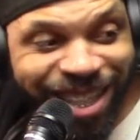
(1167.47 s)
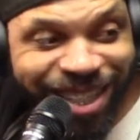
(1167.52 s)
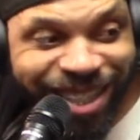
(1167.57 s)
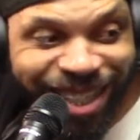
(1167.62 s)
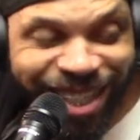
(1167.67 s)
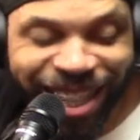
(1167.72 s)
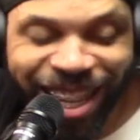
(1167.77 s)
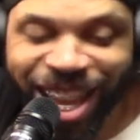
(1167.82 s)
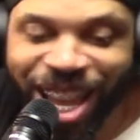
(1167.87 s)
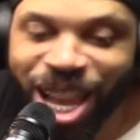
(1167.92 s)

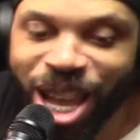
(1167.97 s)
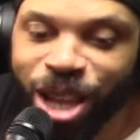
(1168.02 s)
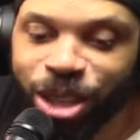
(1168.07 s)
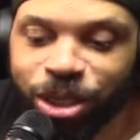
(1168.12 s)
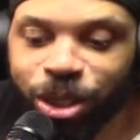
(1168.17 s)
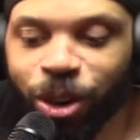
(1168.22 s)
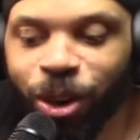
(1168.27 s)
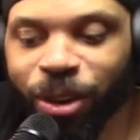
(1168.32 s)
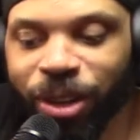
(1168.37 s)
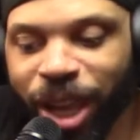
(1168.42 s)
Yeah.
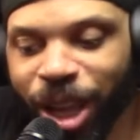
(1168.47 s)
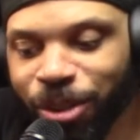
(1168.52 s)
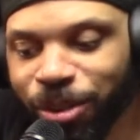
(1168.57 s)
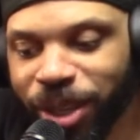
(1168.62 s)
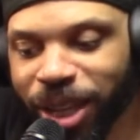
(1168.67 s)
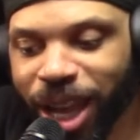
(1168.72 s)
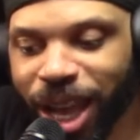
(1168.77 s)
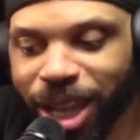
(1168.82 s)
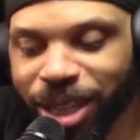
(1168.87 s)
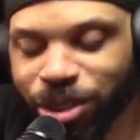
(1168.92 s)
So okay, we
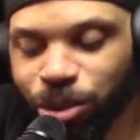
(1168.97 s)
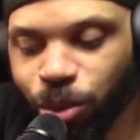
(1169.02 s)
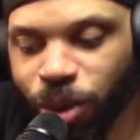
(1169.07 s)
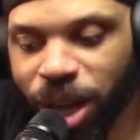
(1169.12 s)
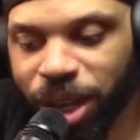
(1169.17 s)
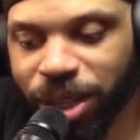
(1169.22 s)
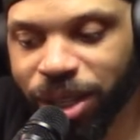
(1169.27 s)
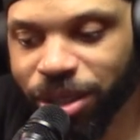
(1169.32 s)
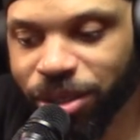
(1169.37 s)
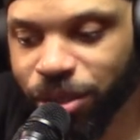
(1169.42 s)
got
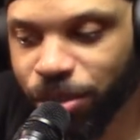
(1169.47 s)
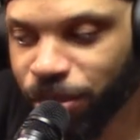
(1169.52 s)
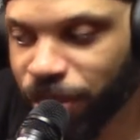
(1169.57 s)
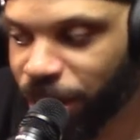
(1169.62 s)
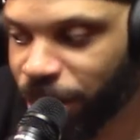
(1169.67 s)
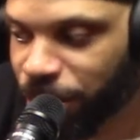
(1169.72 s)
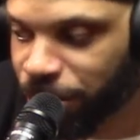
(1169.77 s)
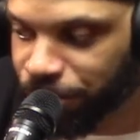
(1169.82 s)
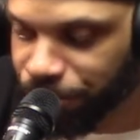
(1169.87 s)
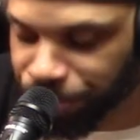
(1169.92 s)
Swanee and
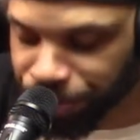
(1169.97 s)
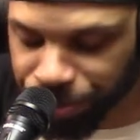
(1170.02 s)
Zamira.